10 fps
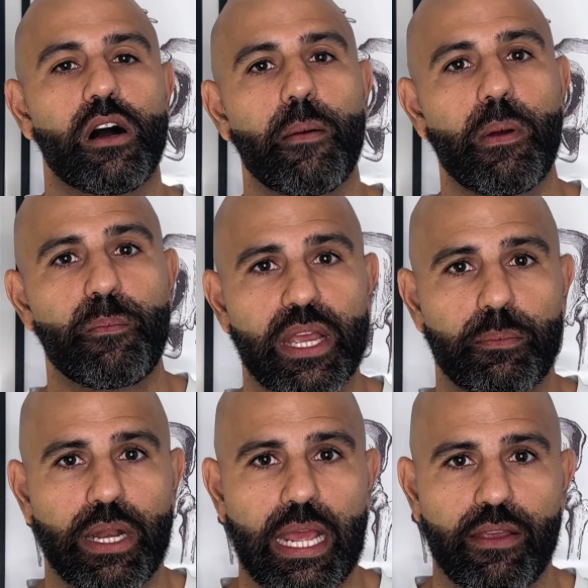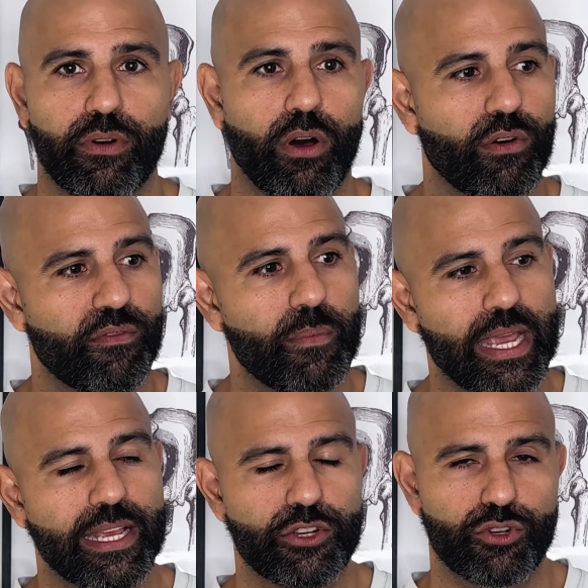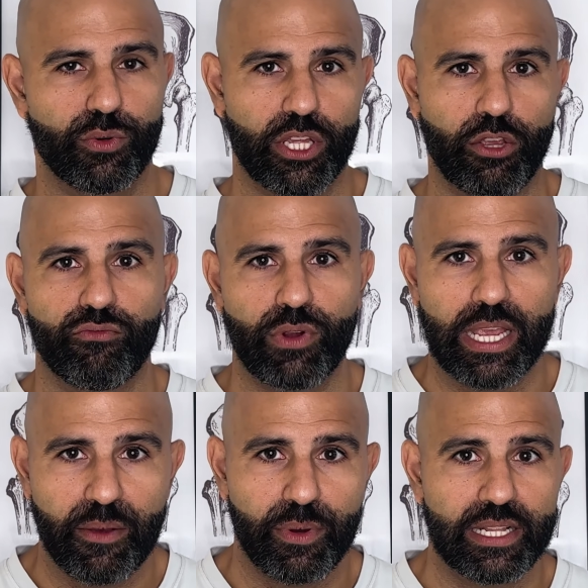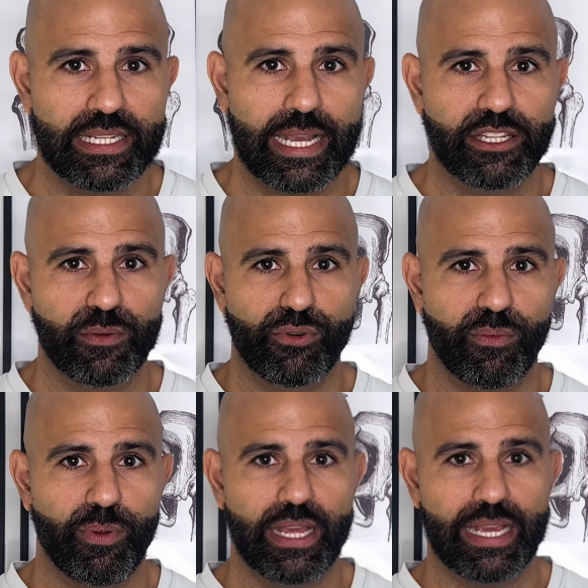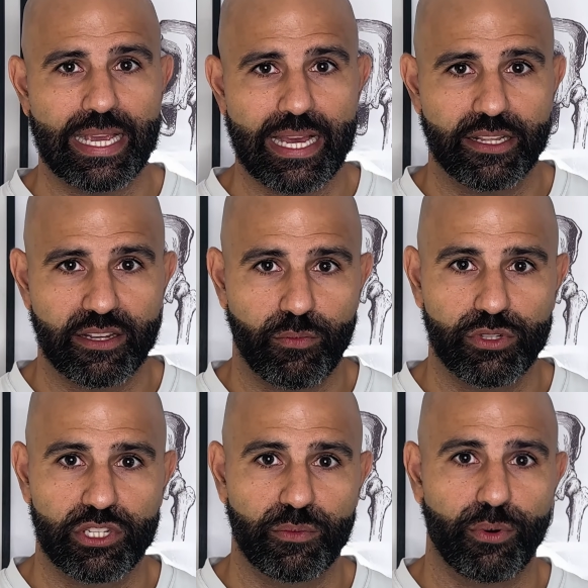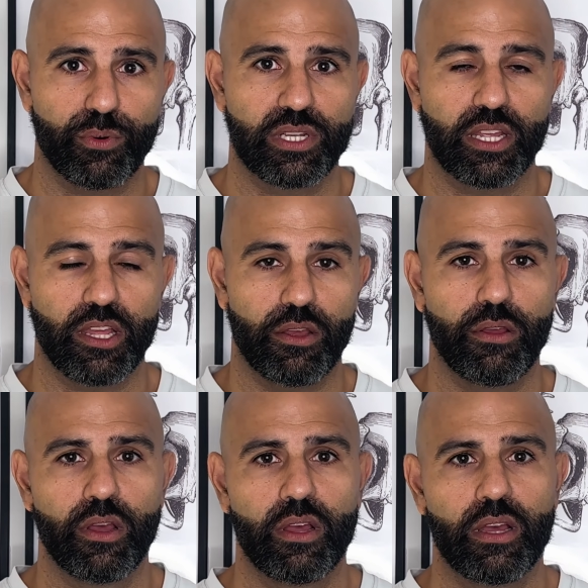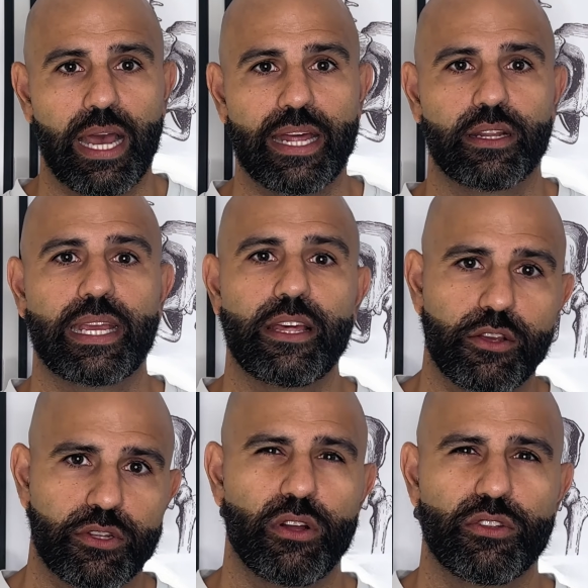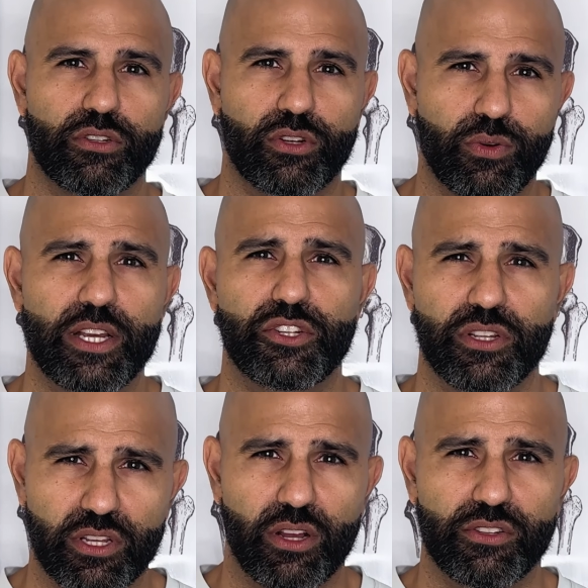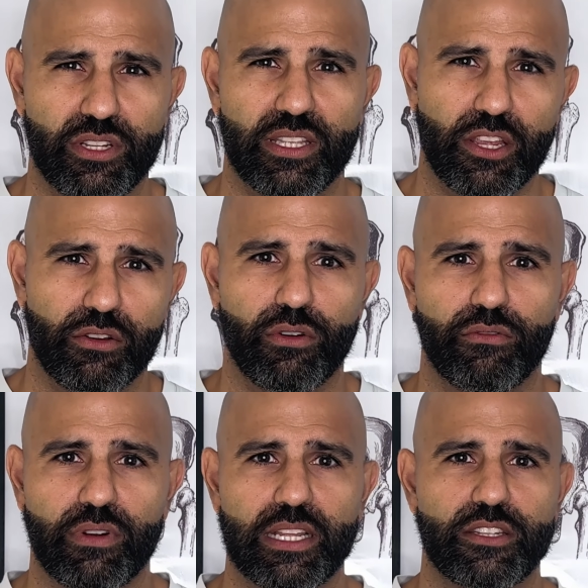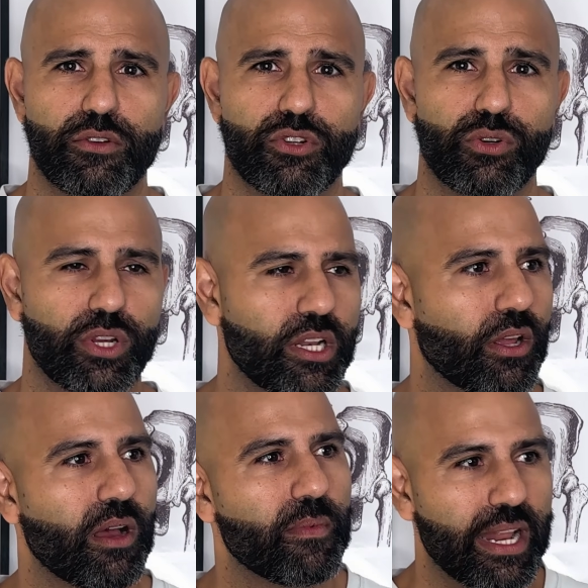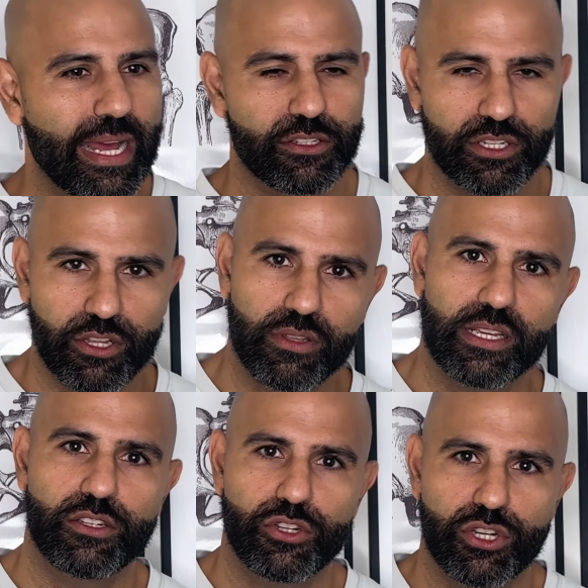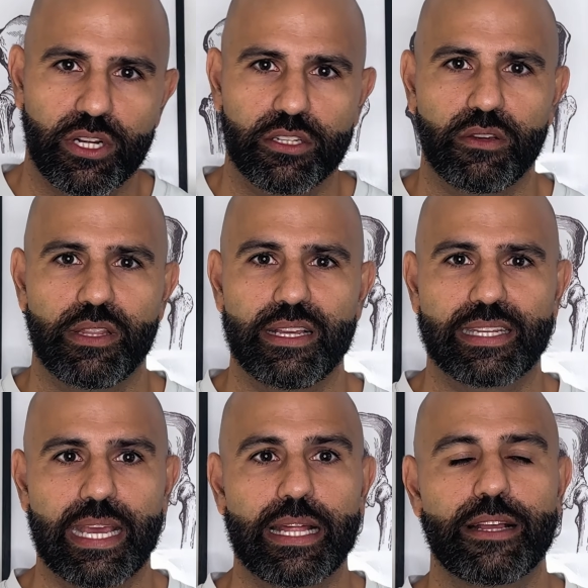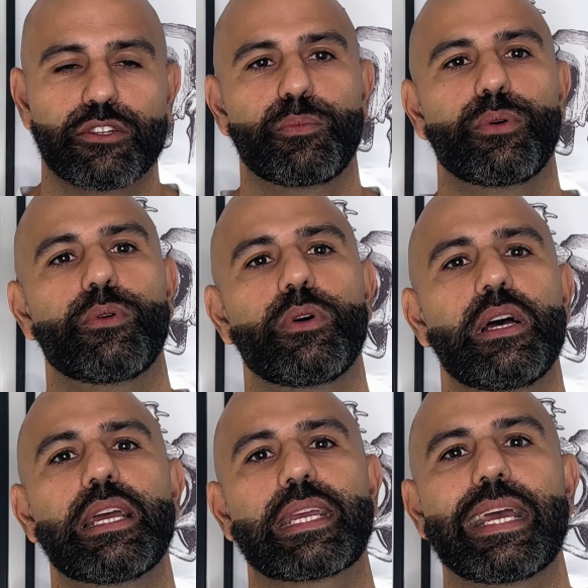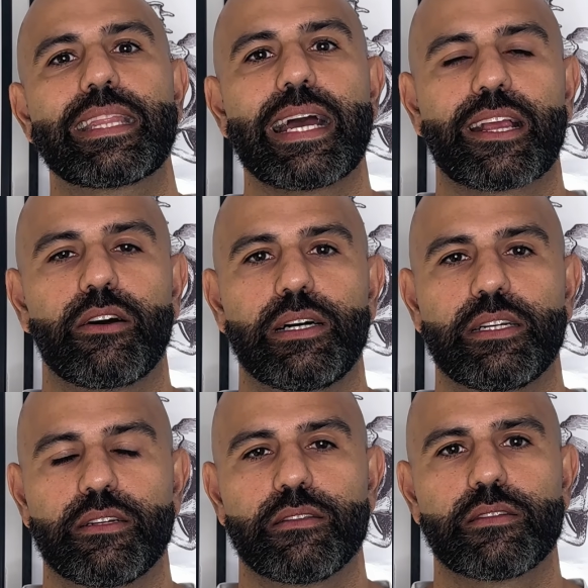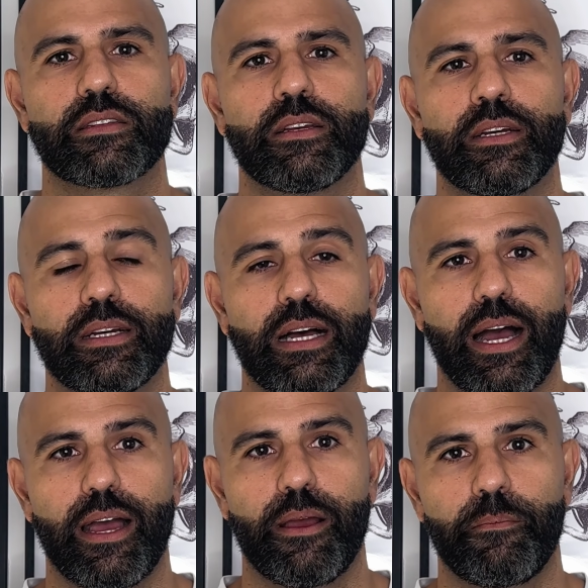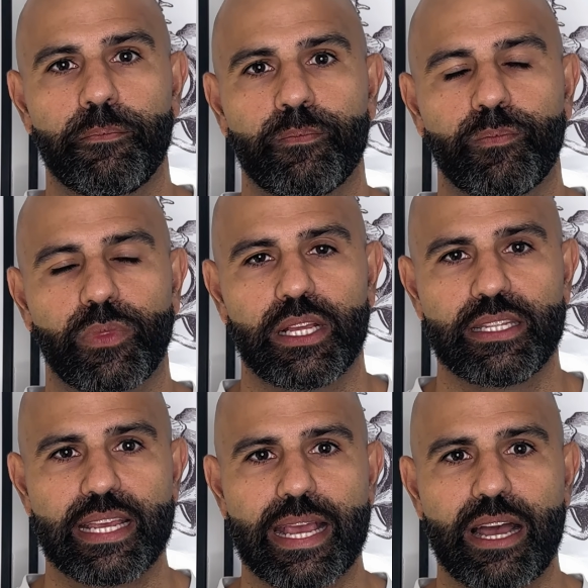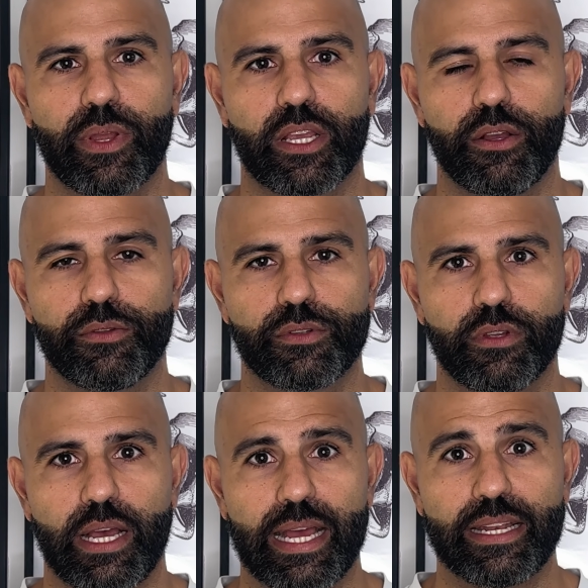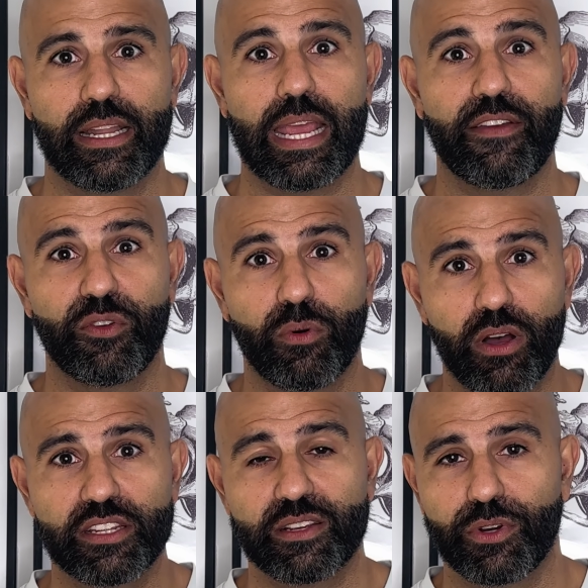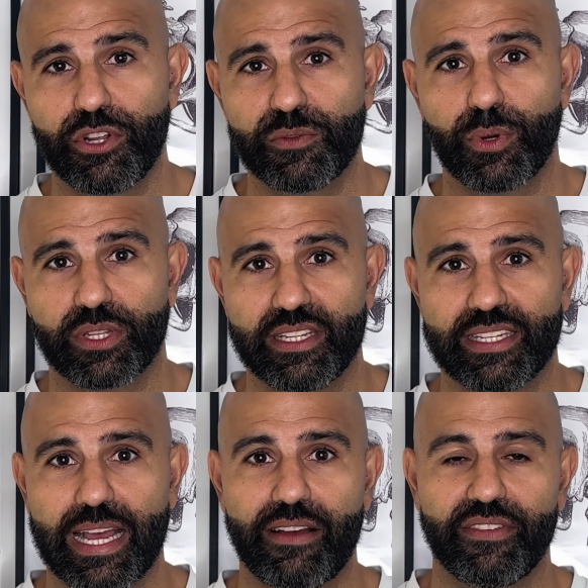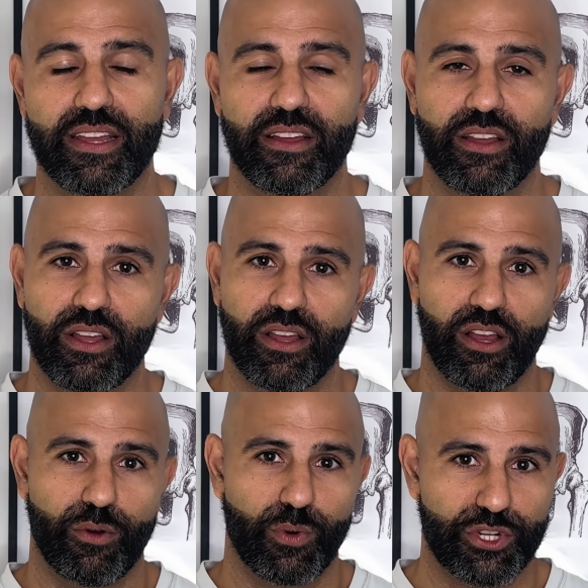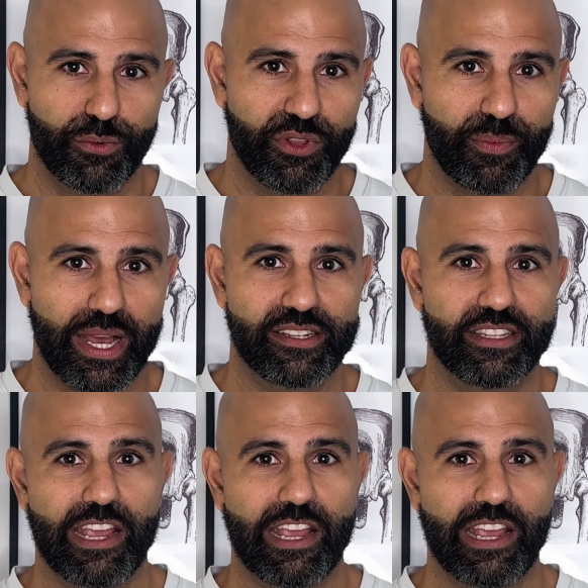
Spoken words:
I'm a big believer of making sure that you rehabilitate it properly, get someone supporting you, and get those questions answered that you're not really too sure. Am I allowed to do this? Should I do this? Get that support, get that guidance, and see how it goes. And if you are someone who's booked in to have it, wish you all the best.